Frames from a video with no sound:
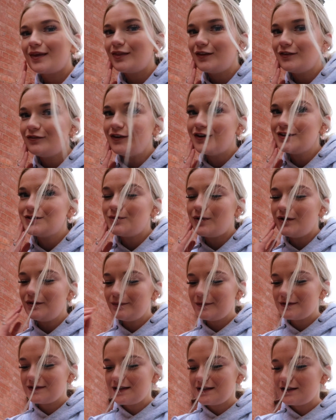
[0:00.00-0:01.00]
The first
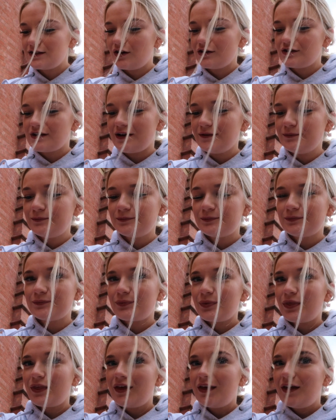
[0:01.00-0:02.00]
one since
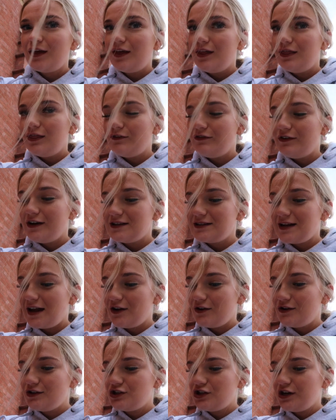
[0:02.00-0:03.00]
lockdown, the first
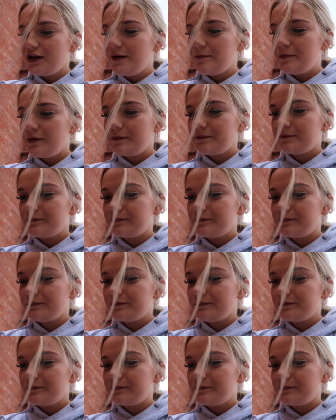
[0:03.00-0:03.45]
Nando's chip.